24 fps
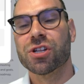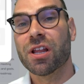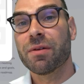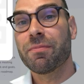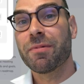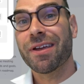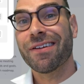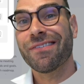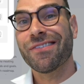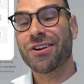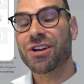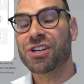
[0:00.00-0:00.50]
So let
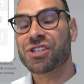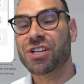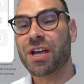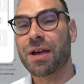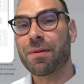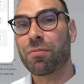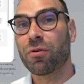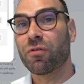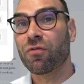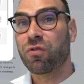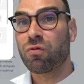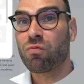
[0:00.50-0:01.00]
me give you an
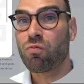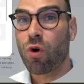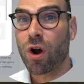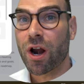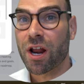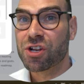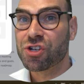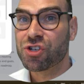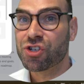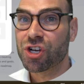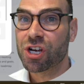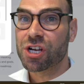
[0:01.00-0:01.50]
example from what
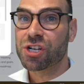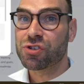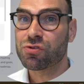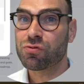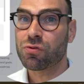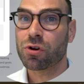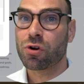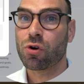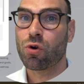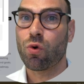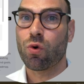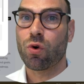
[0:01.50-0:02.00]
I just
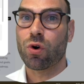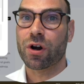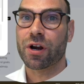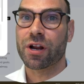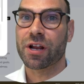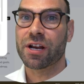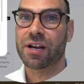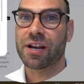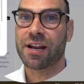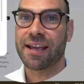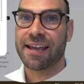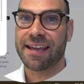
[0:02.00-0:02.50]

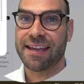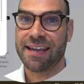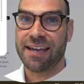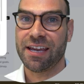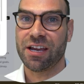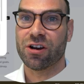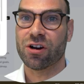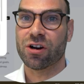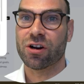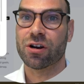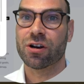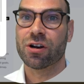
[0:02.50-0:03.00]
recorded
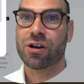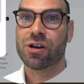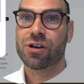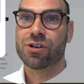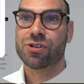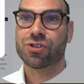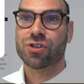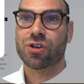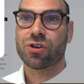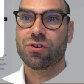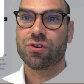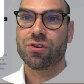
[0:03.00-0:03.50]
here
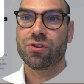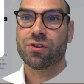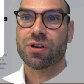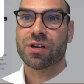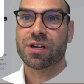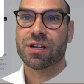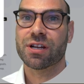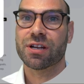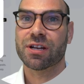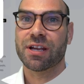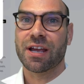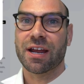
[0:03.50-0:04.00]
so you
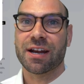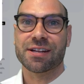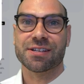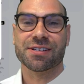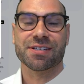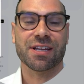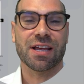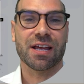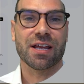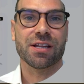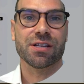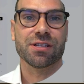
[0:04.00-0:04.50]
can get a
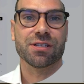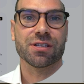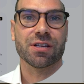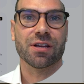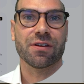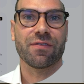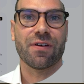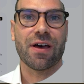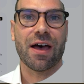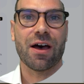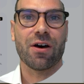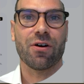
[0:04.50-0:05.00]
sense
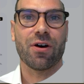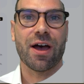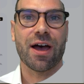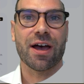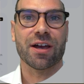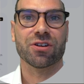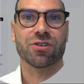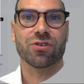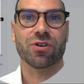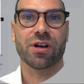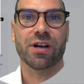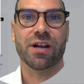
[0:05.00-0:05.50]
of how
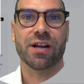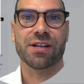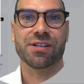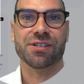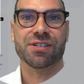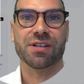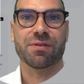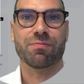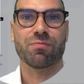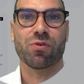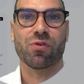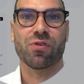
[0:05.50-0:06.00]
accurate and
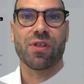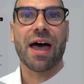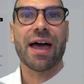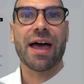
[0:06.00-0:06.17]
simple